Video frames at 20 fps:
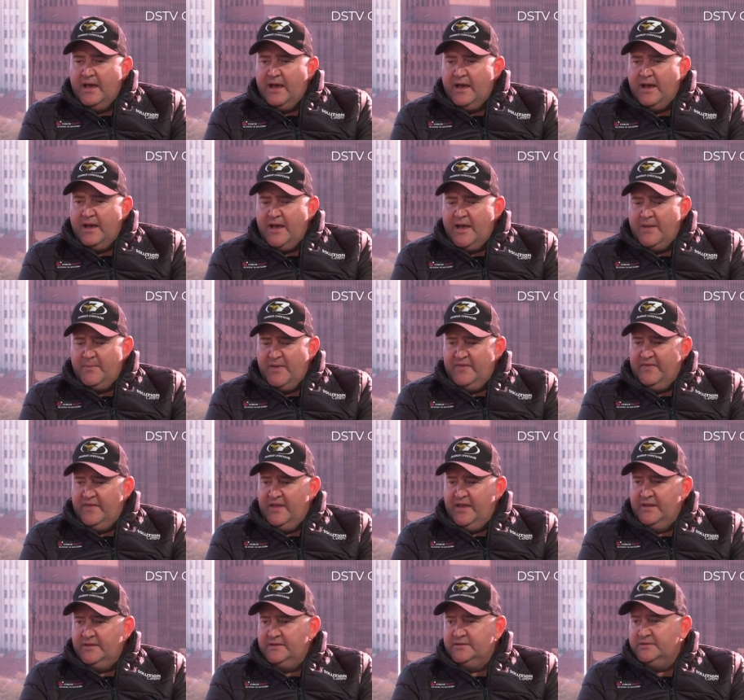Um, and
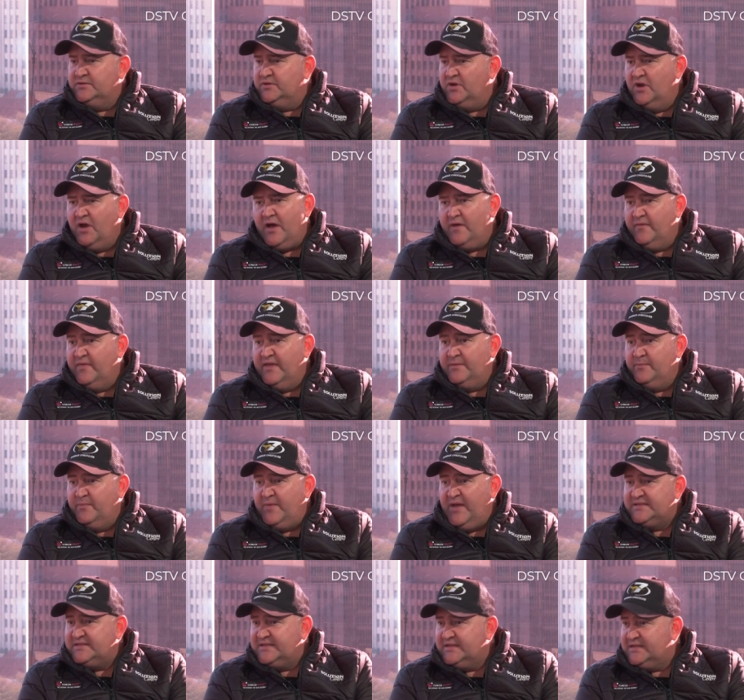then, yeah, then
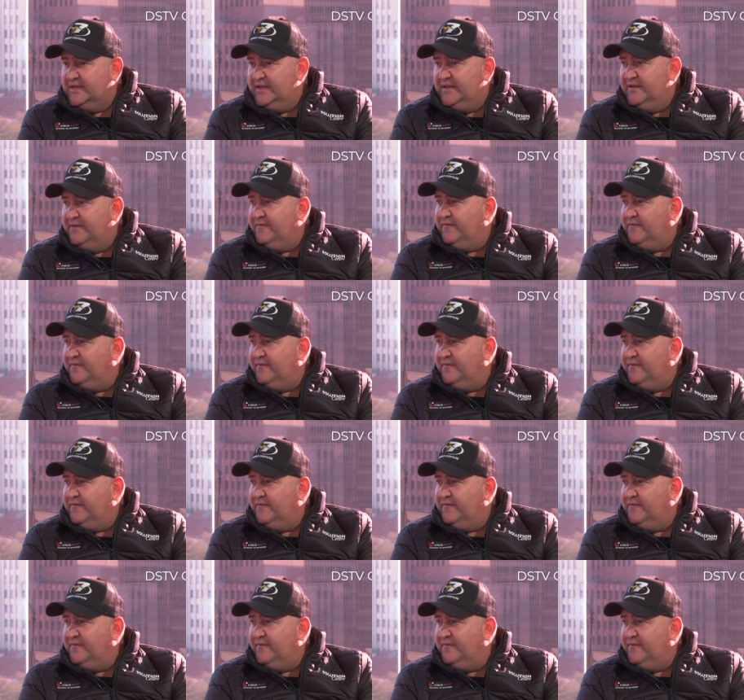basically